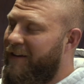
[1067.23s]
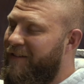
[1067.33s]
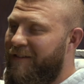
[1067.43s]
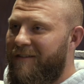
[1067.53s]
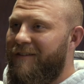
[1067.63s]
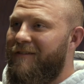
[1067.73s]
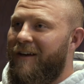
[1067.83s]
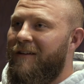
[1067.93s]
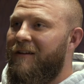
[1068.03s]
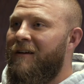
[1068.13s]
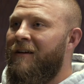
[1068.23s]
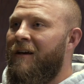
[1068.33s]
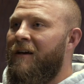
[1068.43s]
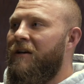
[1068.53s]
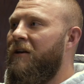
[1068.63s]
he's he's yeah. killing it,
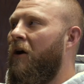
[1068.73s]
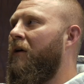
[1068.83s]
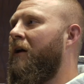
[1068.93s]
you know.